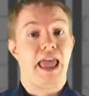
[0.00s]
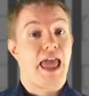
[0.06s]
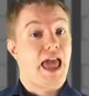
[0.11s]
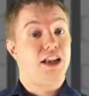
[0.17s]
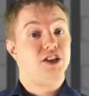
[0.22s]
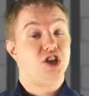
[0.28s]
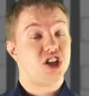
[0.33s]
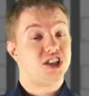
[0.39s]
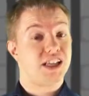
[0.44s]

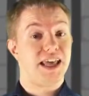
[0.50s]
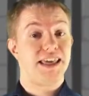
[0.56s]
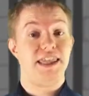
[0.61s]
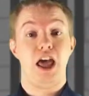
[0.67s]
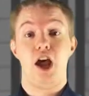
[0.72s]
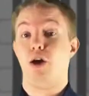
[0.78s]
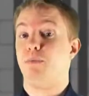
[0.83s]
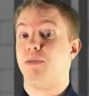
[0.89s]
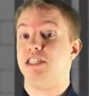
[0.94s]
And just like the
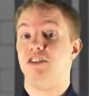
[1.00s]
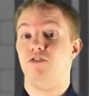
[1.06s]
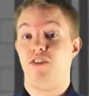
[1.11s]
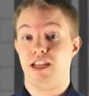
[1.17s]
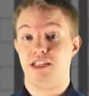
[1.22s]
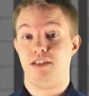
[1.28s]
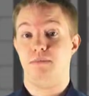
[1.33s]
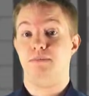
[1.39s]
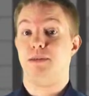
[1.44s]
helpless
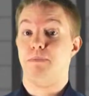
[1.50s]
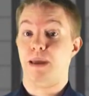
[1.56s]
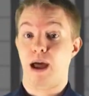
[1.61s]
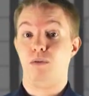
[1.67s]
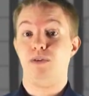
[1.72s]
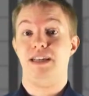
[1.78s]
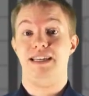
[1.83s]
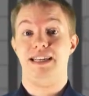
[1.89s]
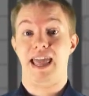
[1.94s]
victims
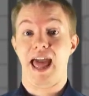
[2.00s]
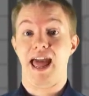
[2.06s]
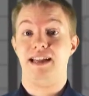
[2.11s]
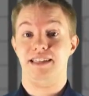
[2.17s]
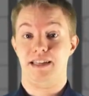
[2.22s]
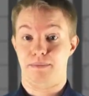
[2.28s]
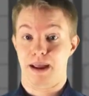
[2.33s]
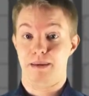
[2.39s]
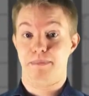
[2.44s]
bound and gagged in my